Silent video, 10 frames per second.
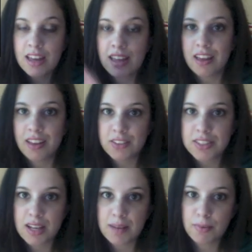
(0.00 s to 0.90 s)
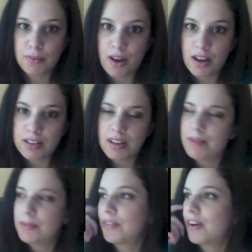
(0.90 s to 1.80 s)
it looks like a mirage, not a
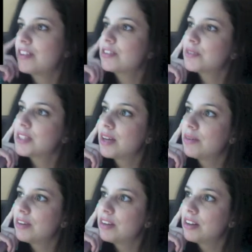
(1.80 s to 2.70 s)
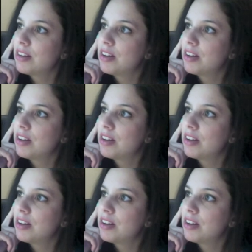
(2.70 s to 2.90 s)
mirage, what's that word?